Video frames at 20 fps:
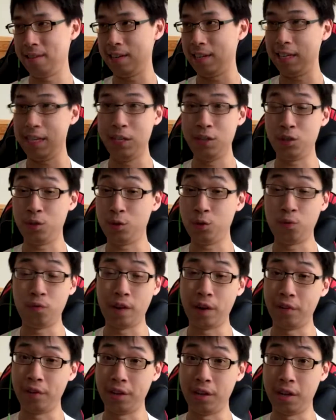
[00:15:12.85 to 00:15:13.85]
he's
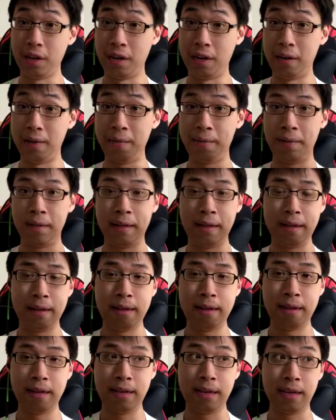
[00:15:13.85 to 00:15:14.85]
very young.
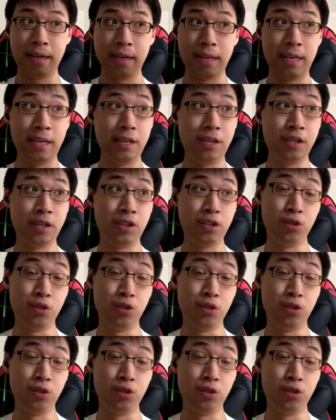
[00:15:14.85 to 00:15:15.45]
He